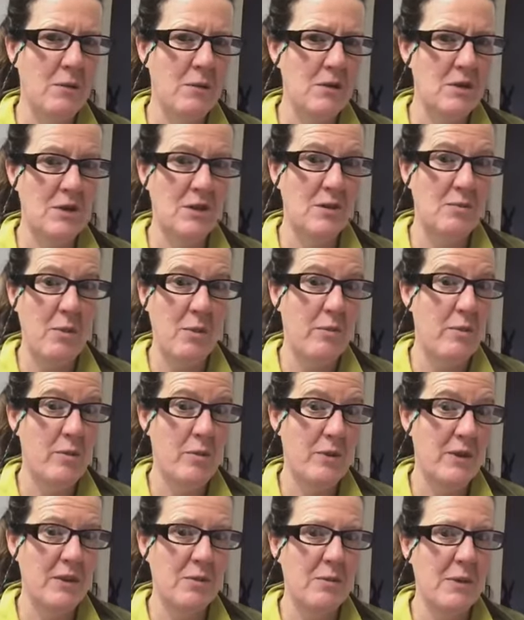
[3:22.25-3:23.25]
which is probably
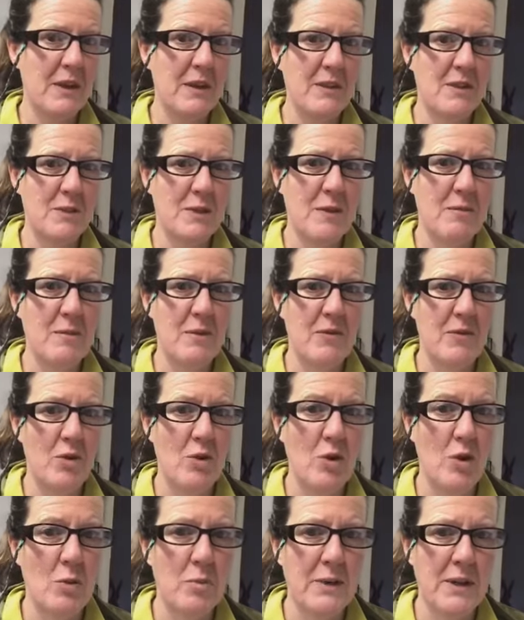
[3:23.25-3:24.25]
what it's been doing
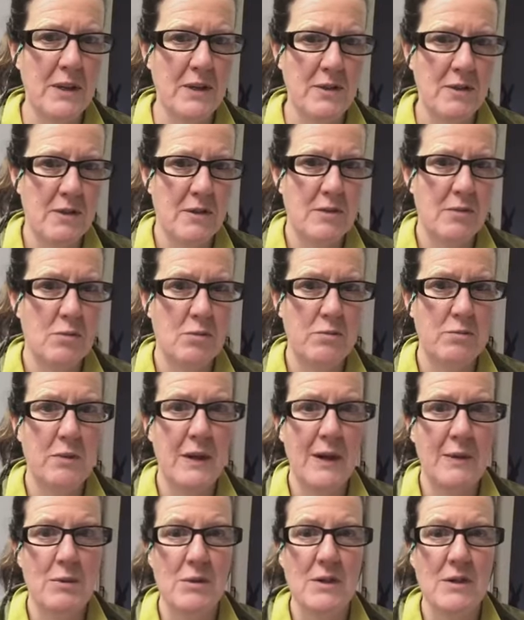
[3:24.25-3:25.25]
before, because
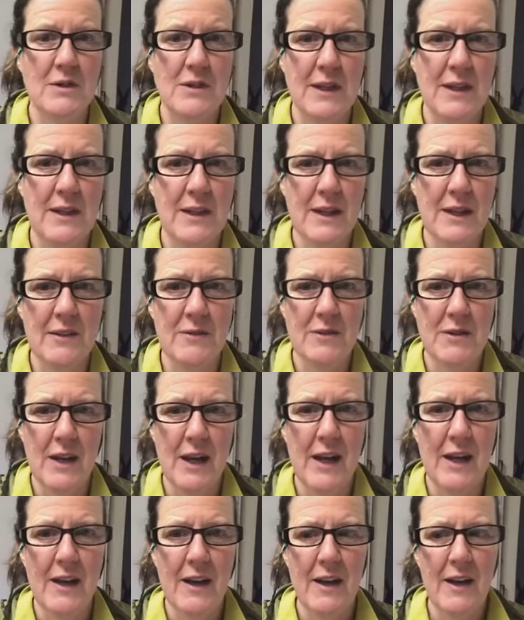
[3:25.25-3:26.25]
why wouldn't it? It lives
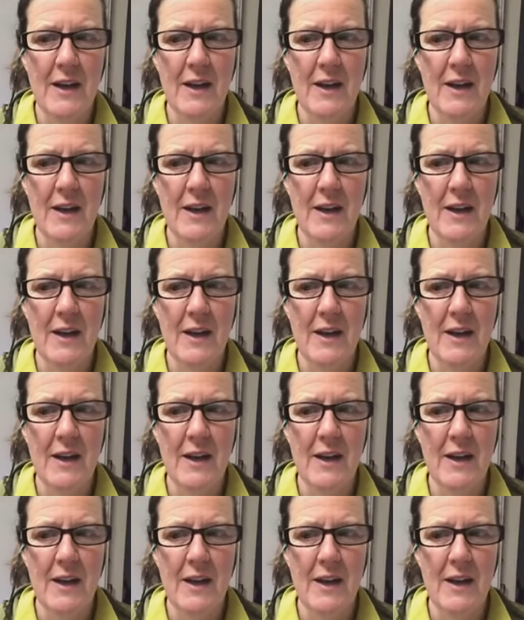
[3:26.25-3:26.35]
there.